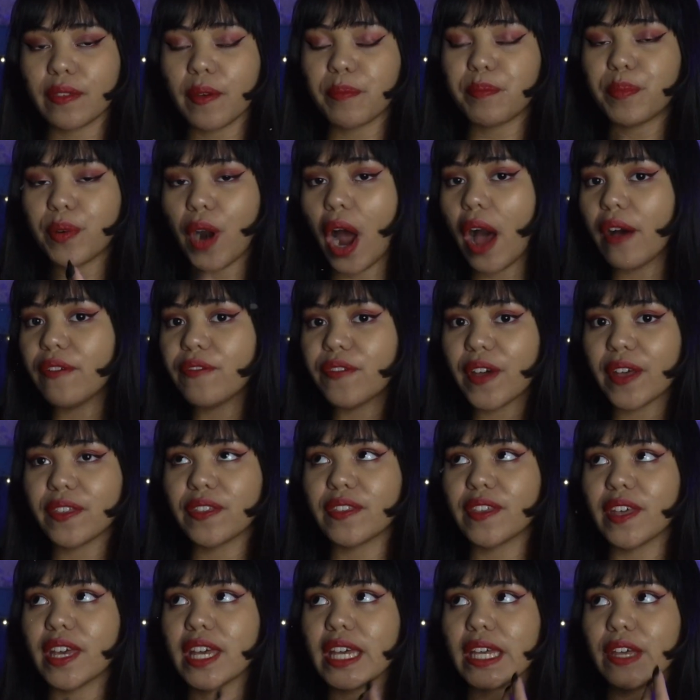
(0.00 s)

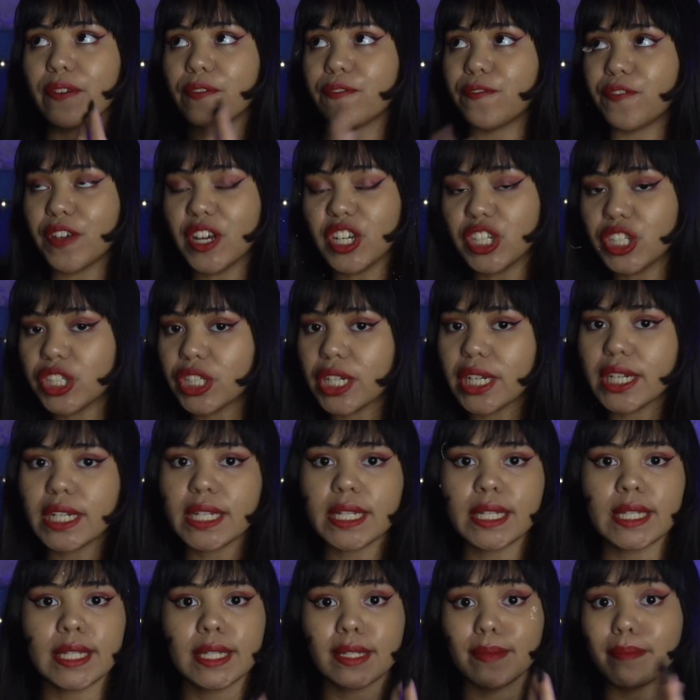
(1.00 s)
prophetic
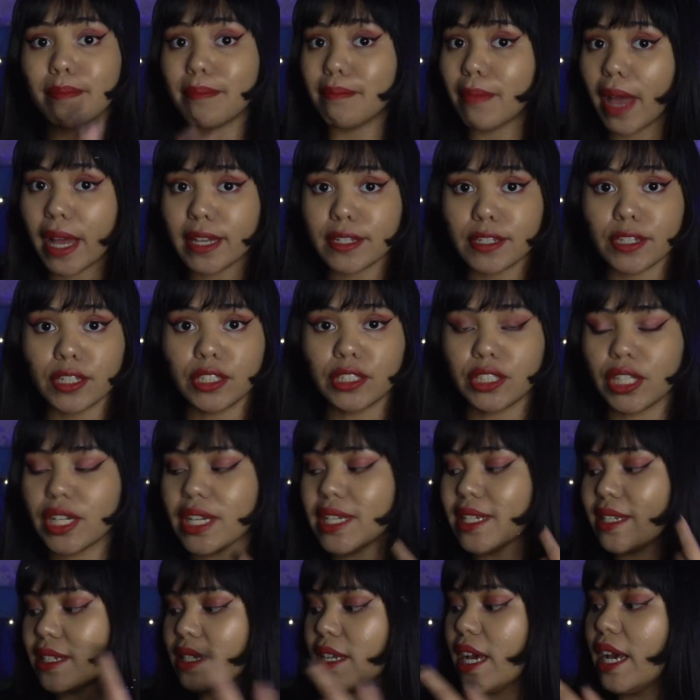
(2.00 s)
visions,
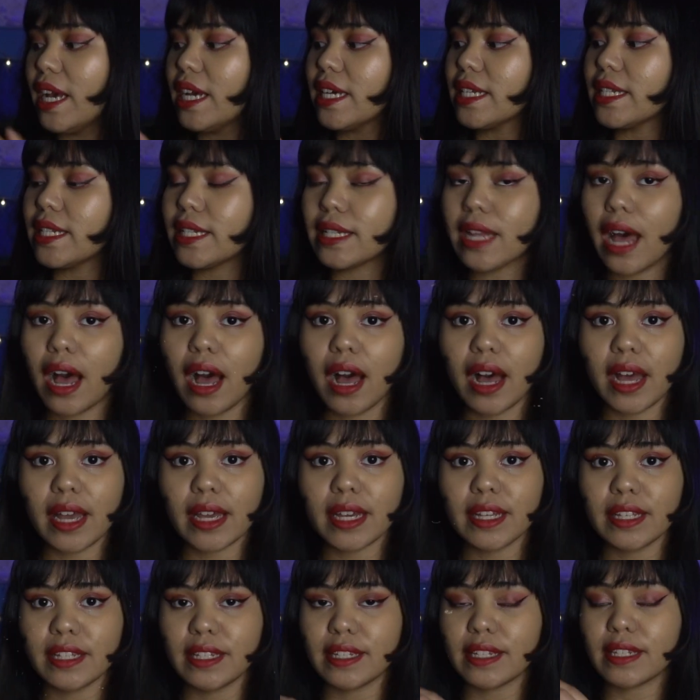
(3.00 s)
messages,
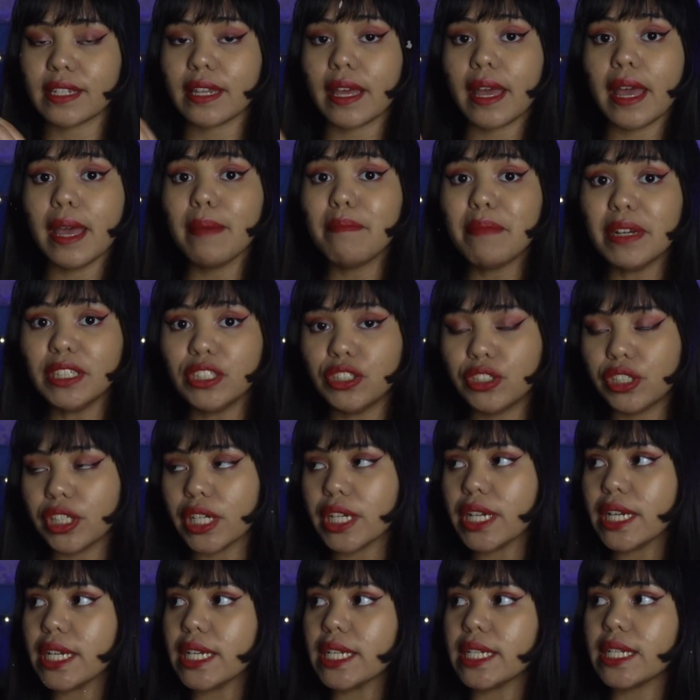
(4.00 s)
signs,
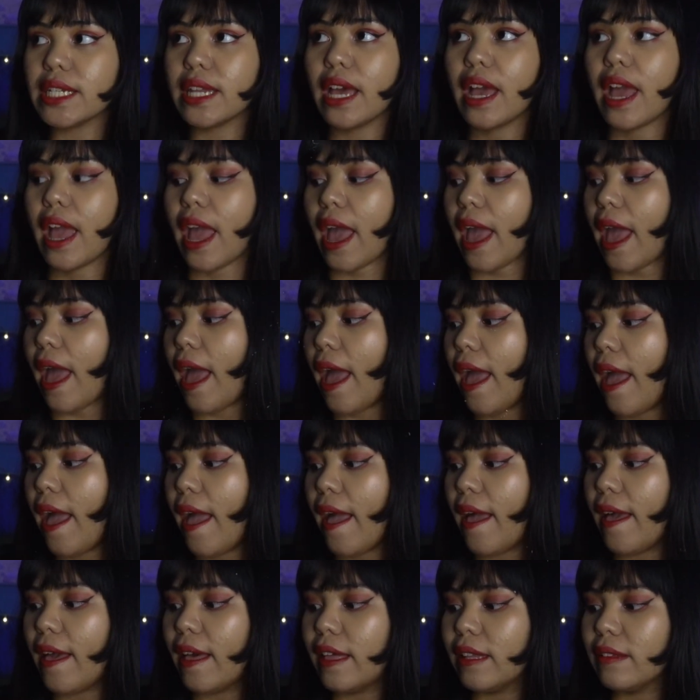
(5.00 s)
images,
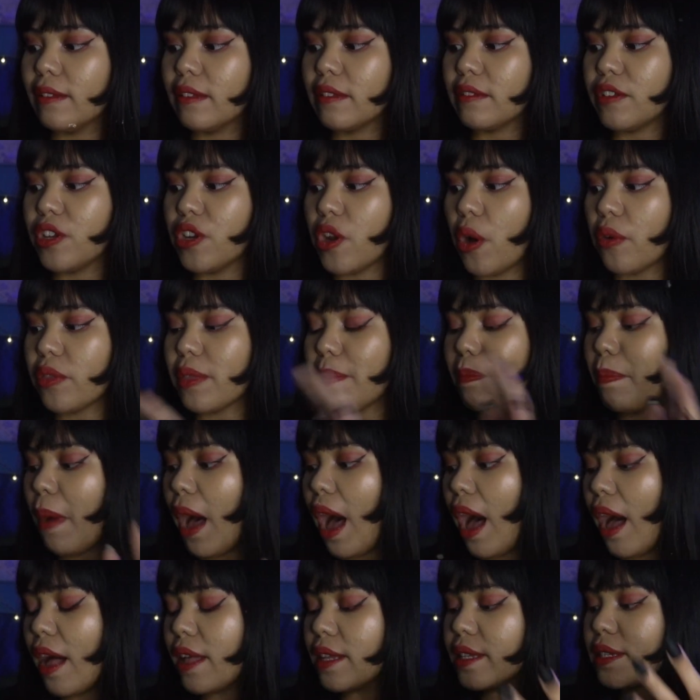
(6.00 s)
and the
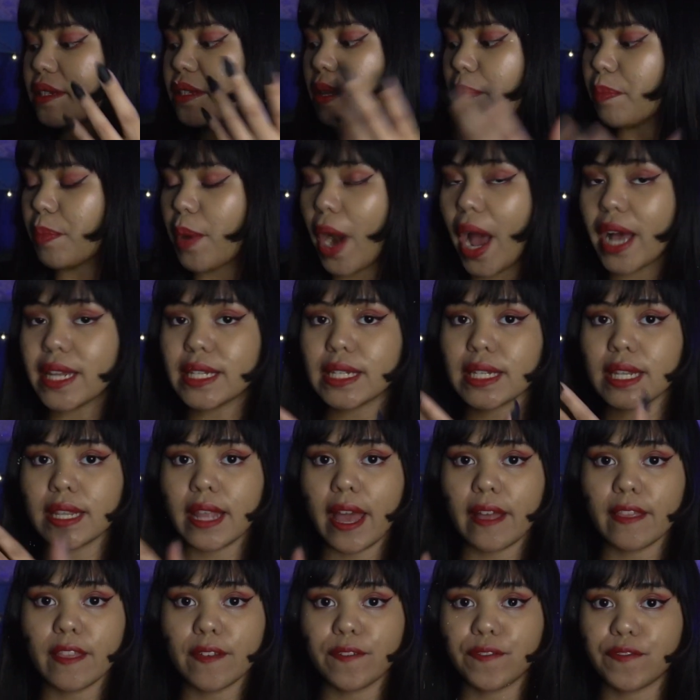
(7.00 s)
past, the present,
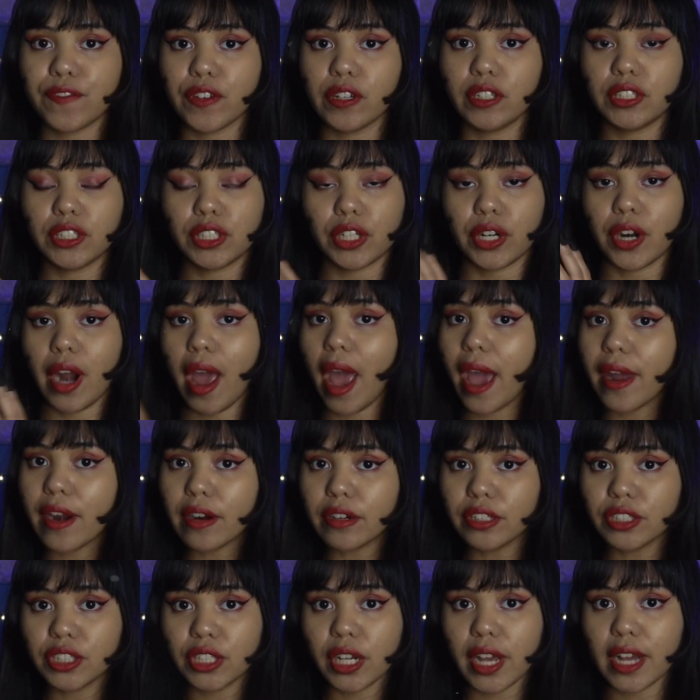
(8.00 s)
and the future
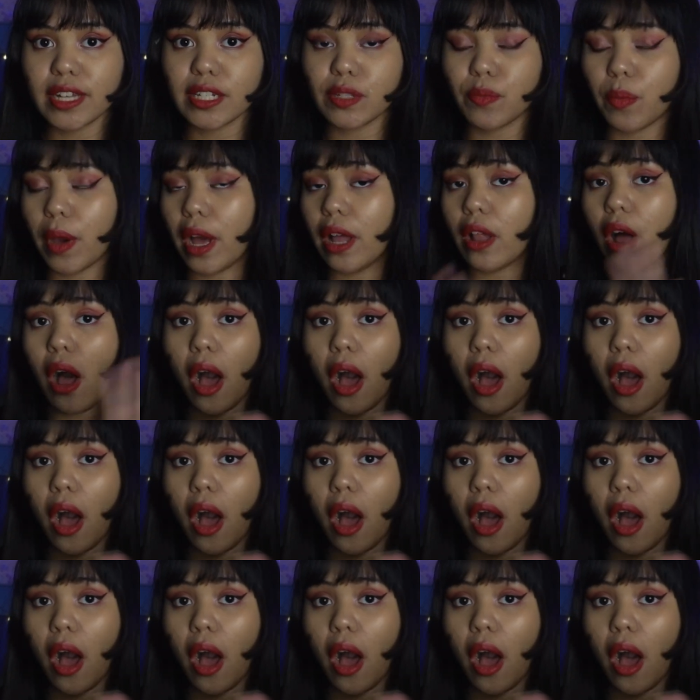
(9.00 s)
energy as well.